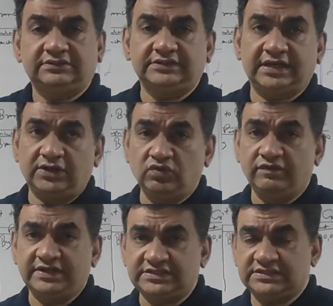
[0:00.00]
There are two
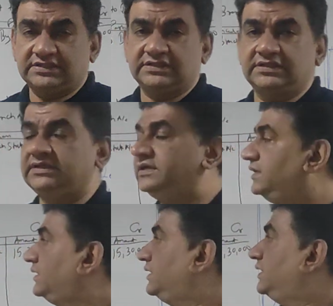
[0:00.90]
ways.
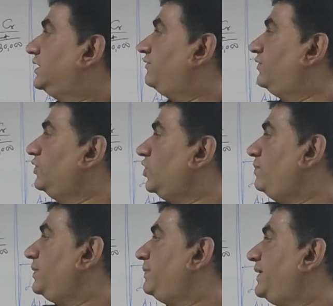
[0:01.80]
If you
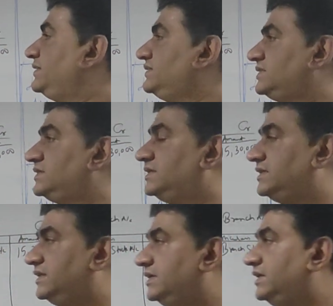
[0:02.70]
don't prepare this,
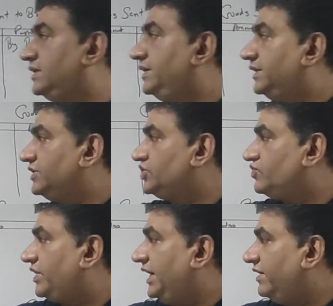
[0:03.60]

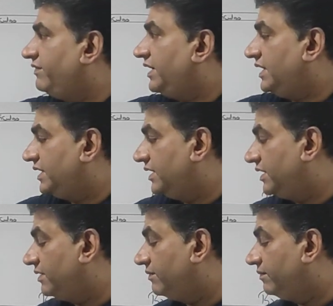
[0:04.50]
straight away
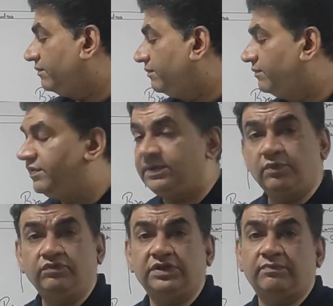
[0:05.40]

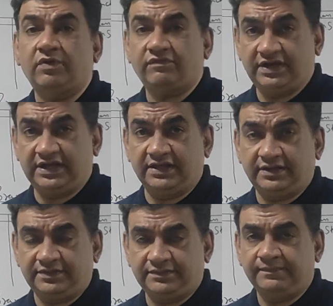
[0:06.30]
remove the profit
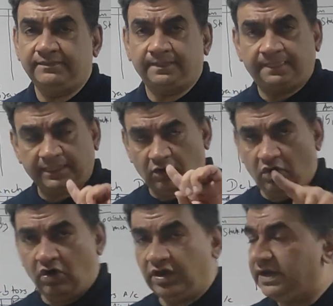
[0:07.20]
here,
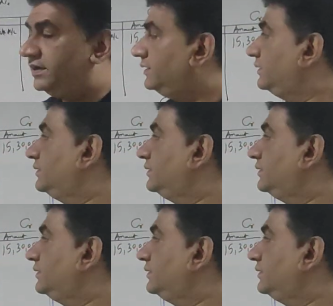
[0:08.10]
or